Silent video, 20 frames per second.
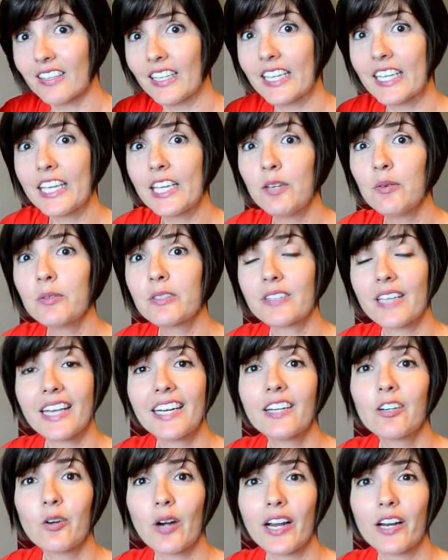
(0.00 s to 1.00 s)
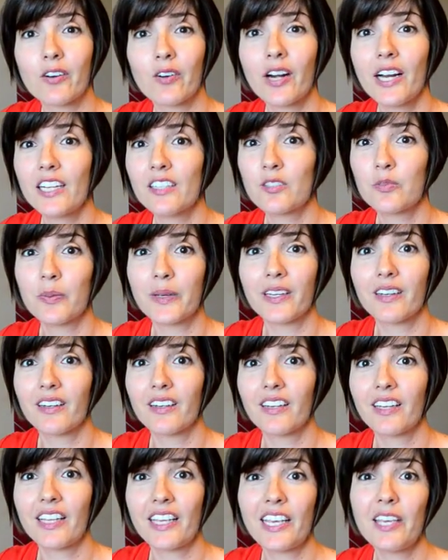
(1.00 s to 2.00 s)
Like, he was getting great grades, but
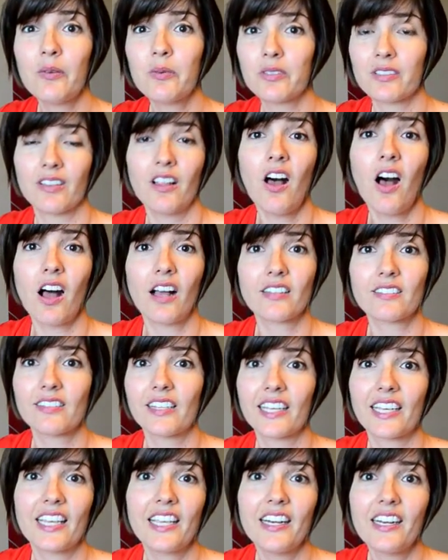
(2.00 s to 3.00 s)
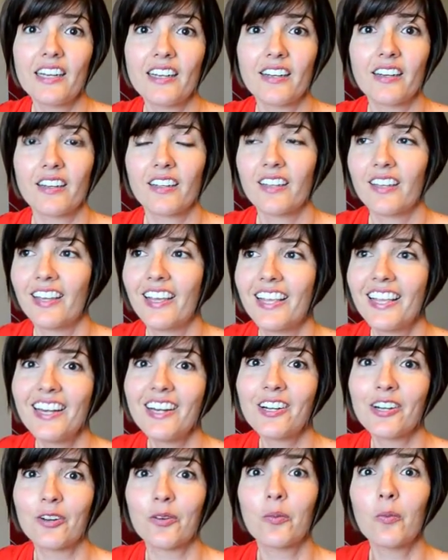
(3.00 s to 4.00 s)
he was lost. Like, he
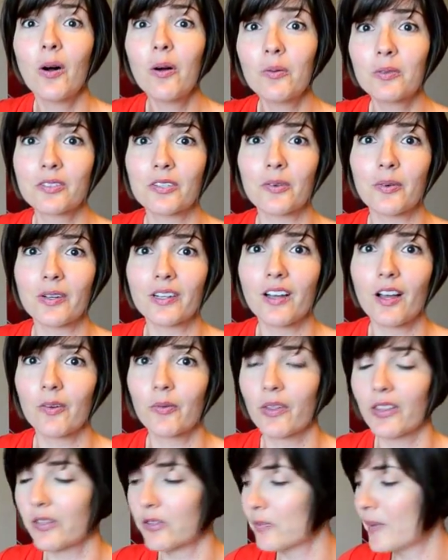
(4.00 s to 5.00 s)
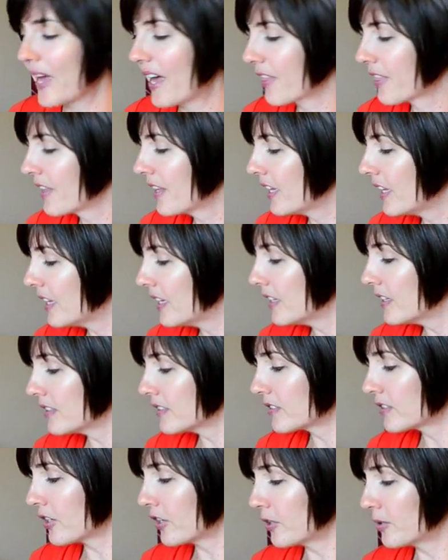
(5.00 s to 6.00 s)
didn't know what was going on with his math.
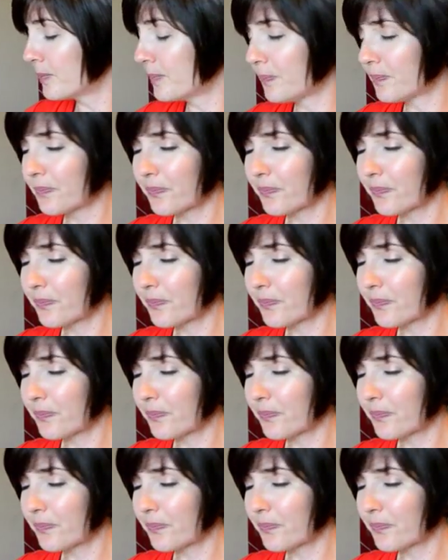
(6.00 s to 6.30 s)
So